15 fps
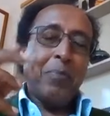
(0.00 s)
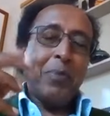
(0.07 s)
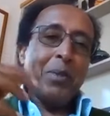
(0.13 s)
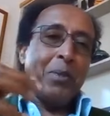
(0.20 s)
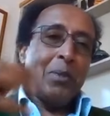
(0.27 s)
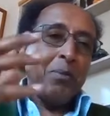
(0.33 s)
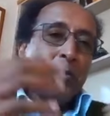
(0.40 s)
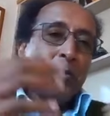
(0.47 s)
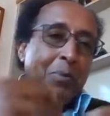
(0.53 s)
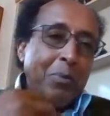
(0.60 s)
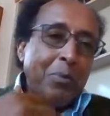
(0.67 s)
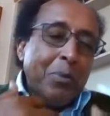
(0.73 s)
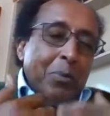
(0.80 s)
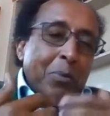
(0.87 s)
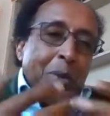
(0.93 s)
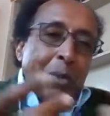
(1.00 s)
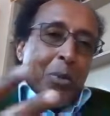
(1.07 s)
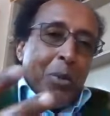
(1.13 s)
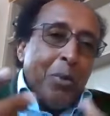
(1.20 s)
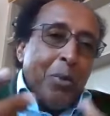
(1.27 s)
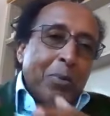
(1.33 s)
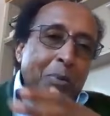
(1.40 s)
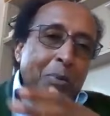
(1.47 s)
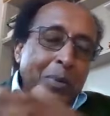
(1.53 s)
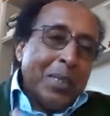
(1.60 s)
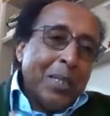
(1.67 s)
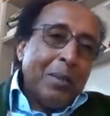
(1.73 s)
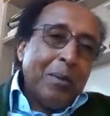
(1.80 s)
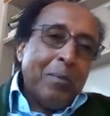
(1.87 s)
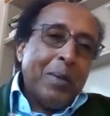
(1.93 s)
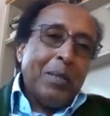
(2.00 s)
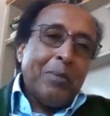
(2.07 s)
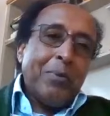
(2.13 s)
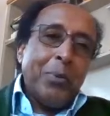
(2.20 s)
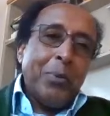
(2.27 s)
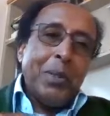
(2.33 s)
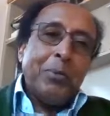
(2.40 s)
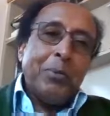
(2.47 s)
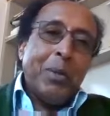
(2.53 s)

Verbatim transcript: you know we know now part of the world